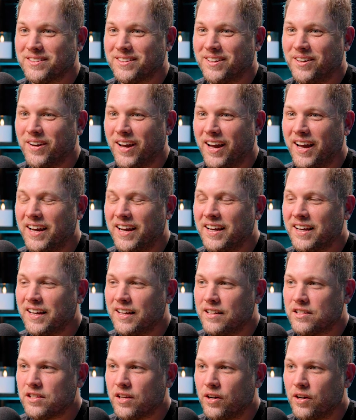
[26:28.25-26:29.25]
Okay,
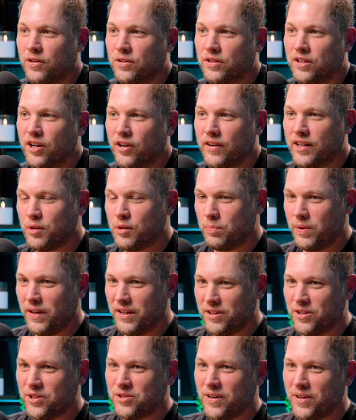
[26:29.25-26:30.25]
so you don't get to
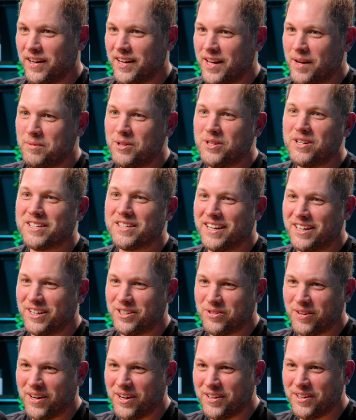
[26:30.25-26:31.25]
pick your trail name; you just get a
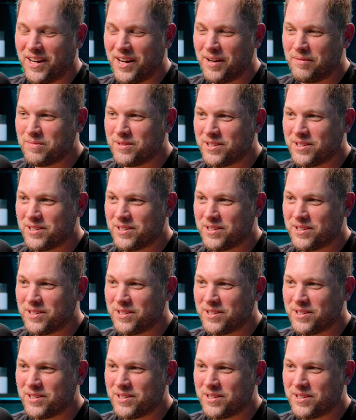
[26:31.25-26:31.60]
trail name.